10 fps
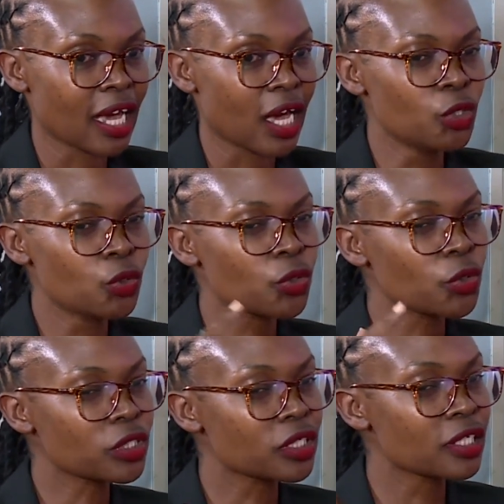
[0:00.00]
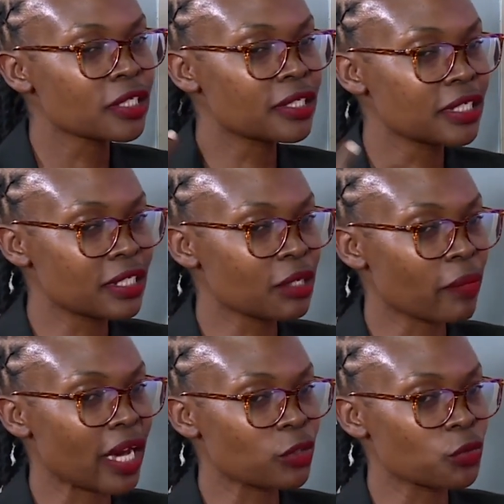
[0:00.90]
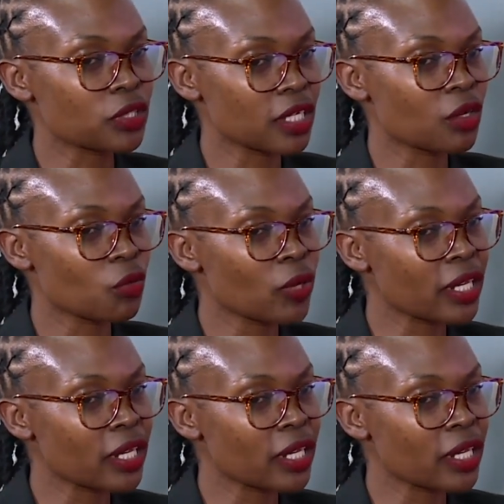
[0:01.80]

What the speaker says: You're not sitting back to say, when